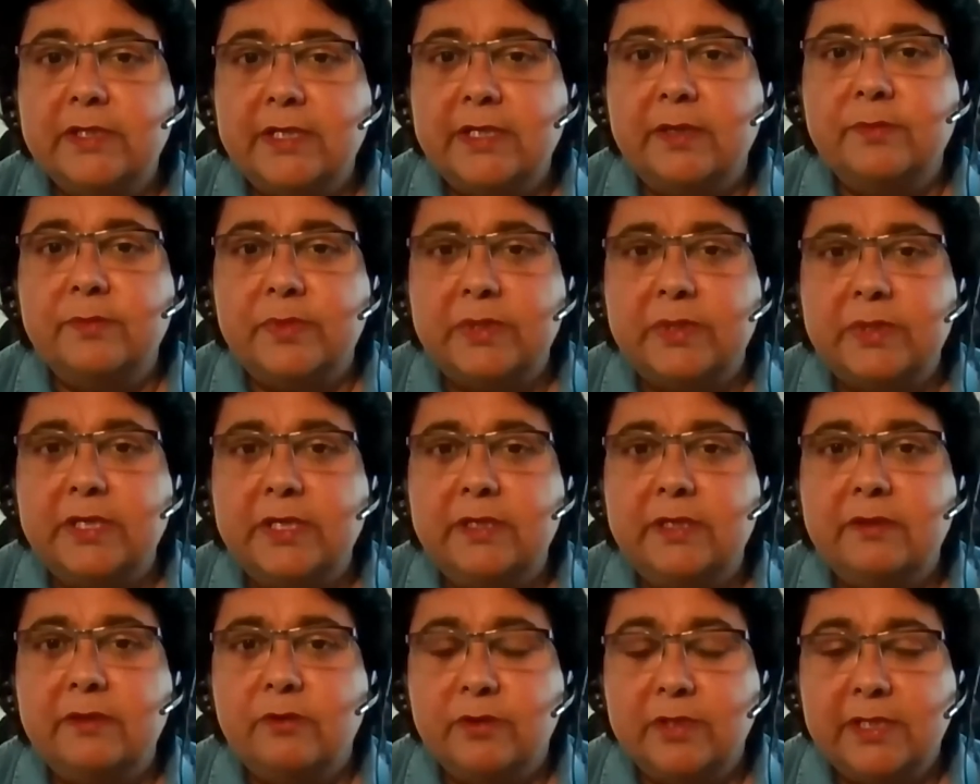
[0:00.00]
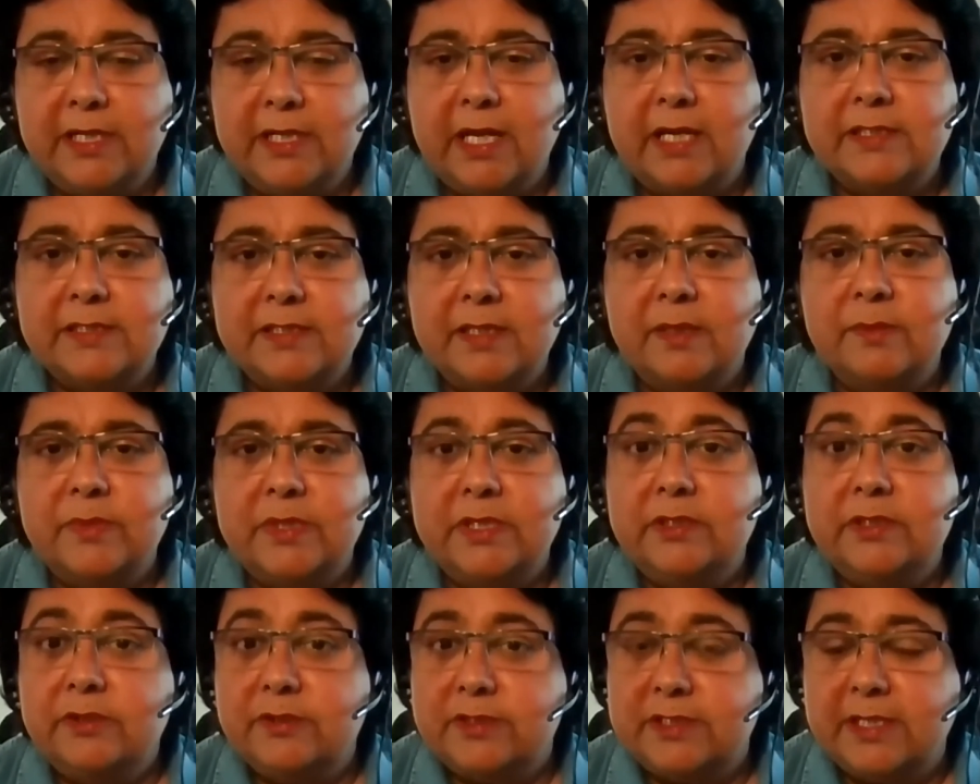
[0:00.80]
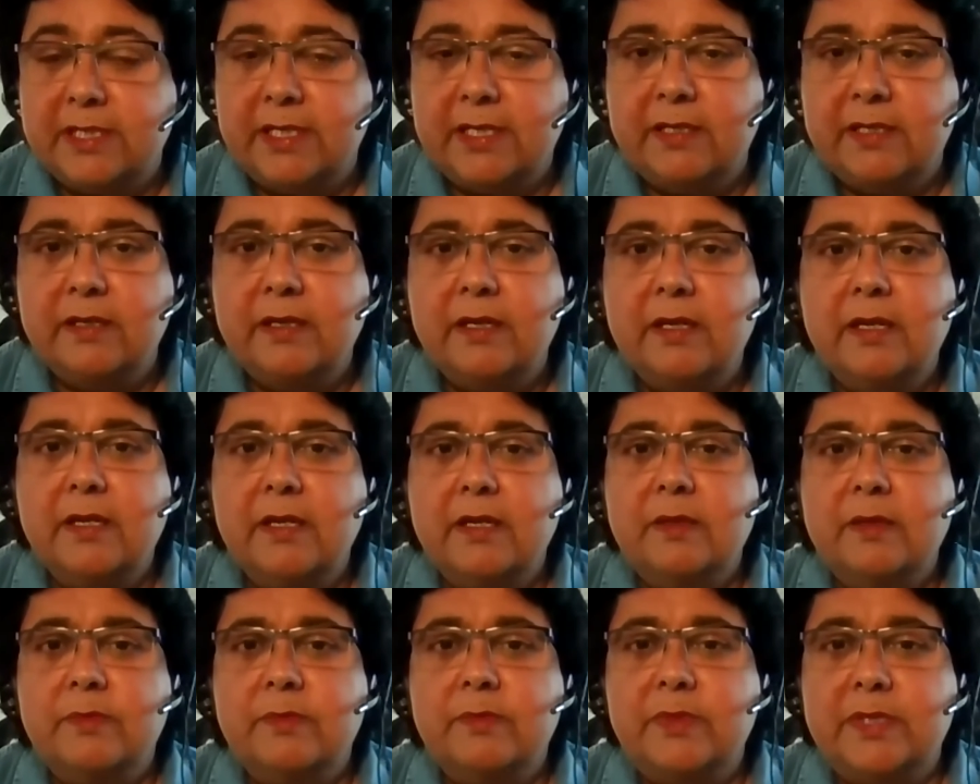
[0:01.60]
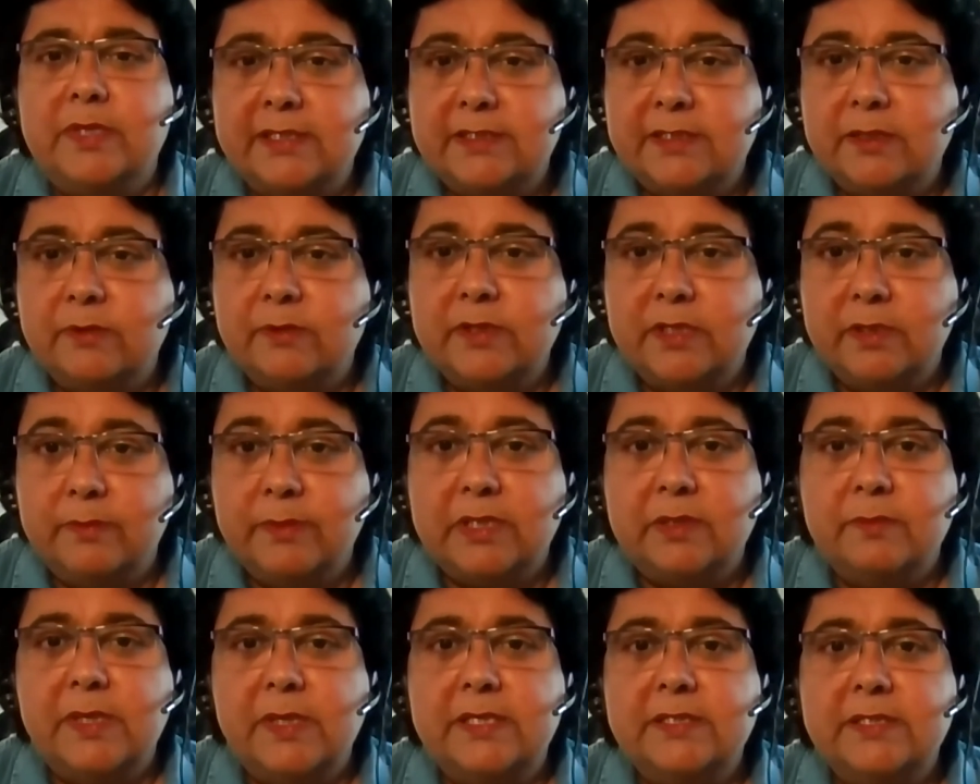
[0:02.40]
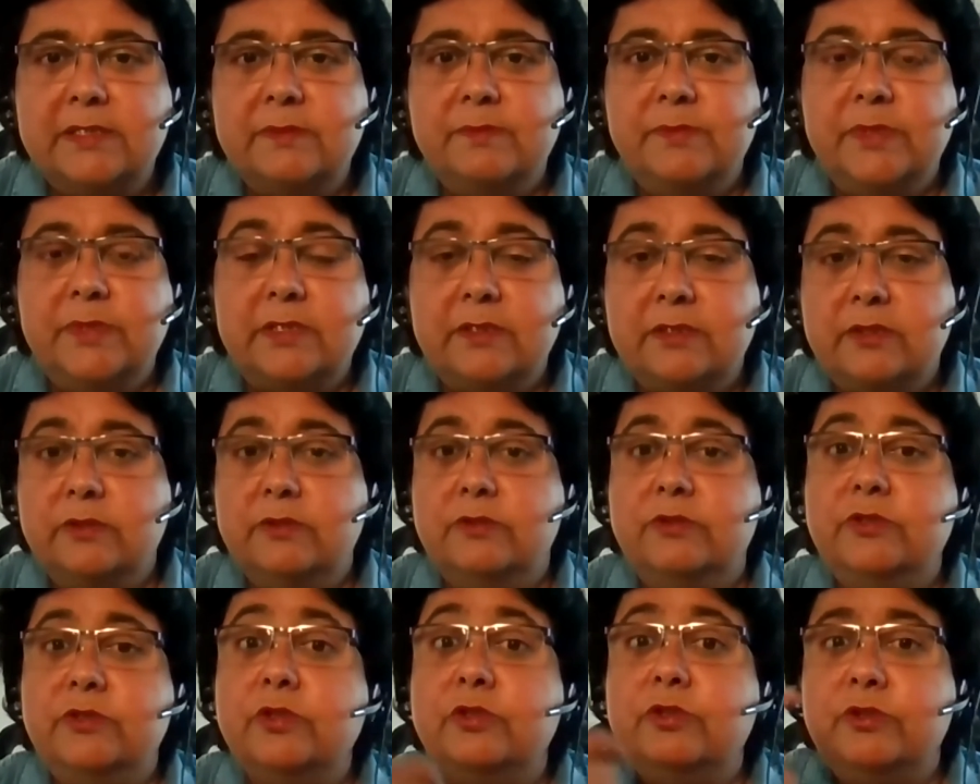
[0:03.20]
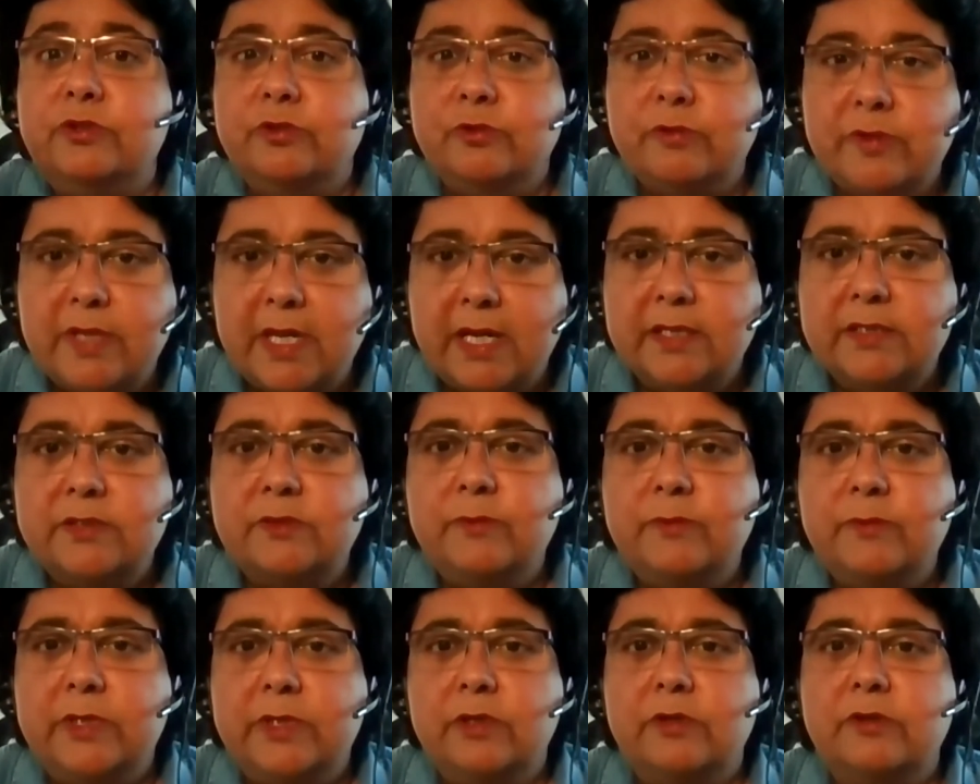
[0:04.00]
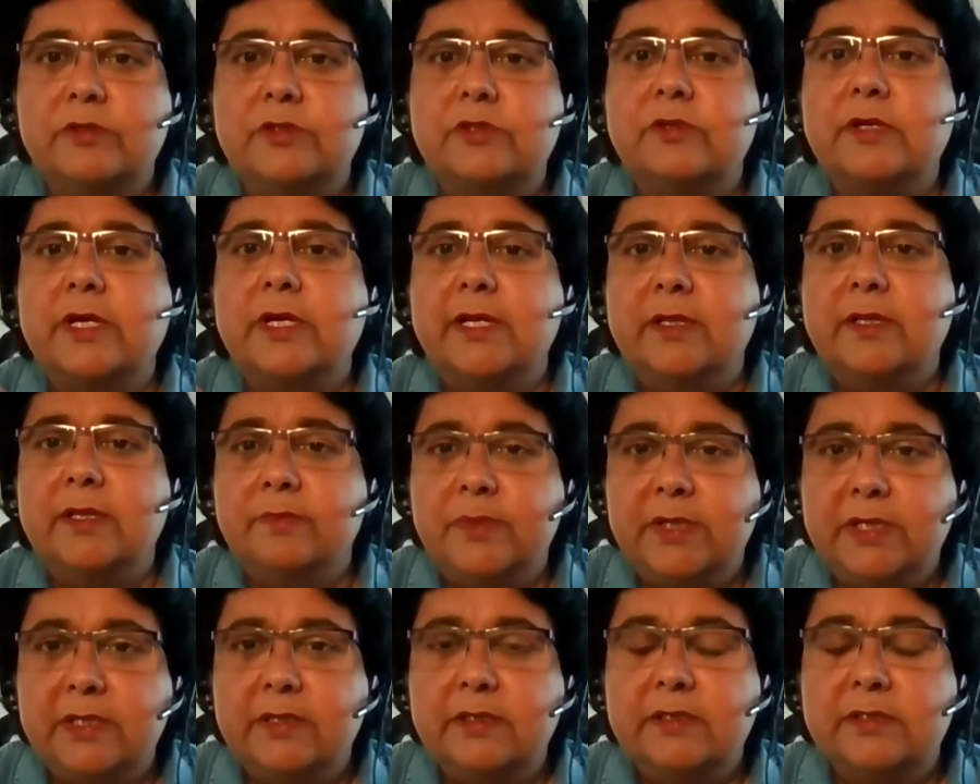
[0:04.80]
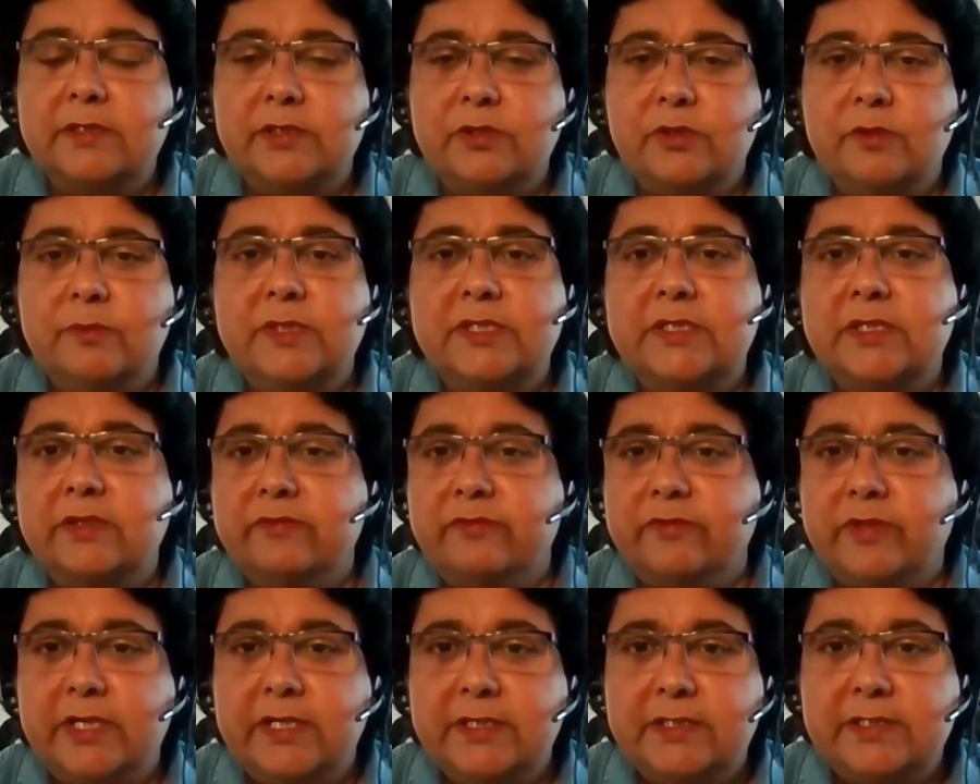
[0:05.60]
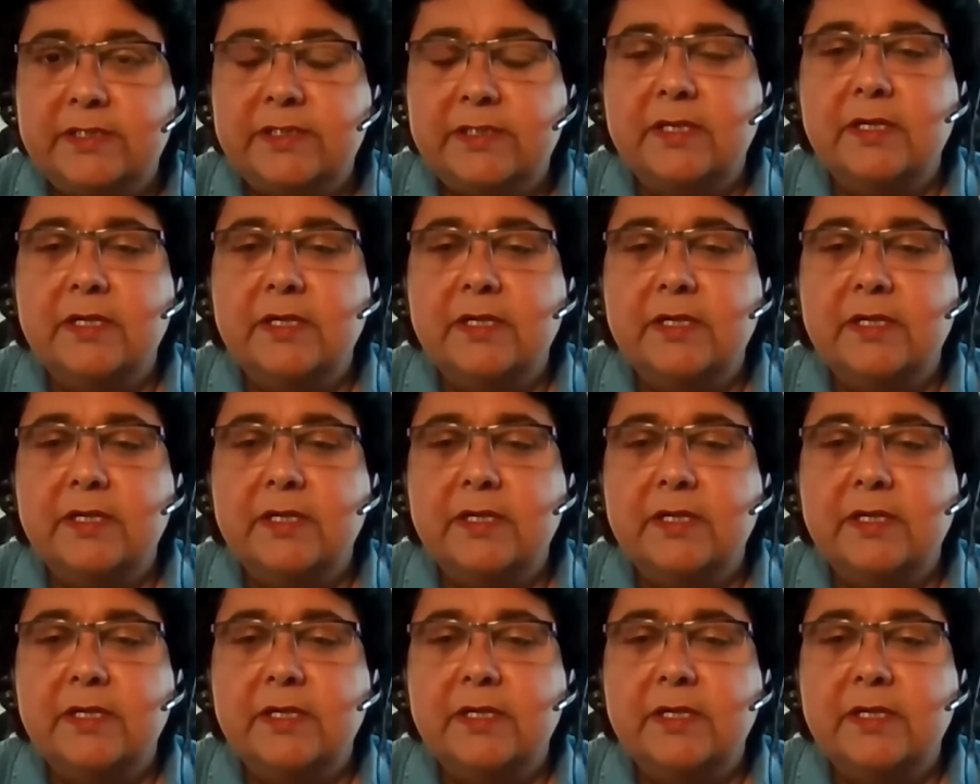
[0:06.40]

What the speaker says: and gas company to say. But that's our commitment. But to do that, we are also helping consumers and fleets